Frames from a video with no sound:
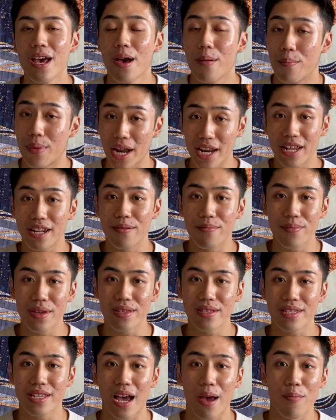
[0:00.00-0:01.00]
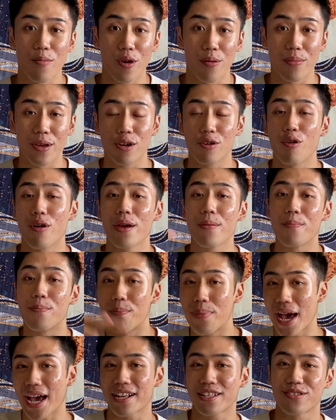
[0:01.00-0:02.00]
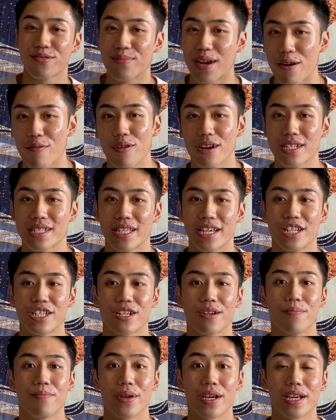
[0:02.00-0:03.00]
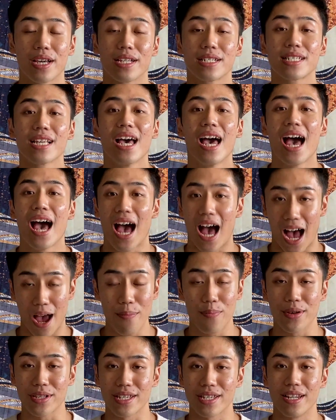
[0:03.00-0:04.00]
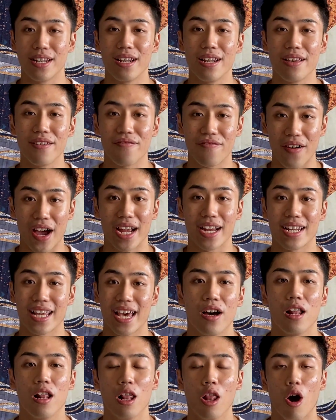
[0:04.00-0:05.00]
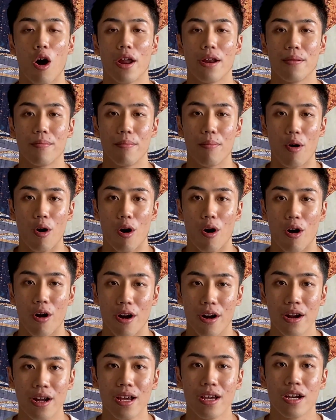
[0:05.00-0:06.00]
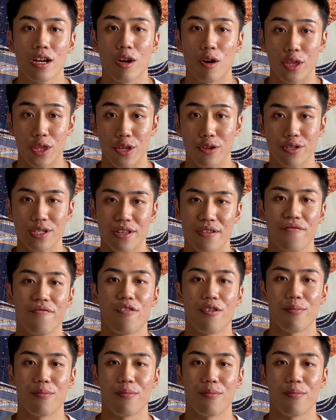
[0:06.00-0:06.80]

But in the meantime, we'll be going back to my workstation because I personally find that a lot more conducive for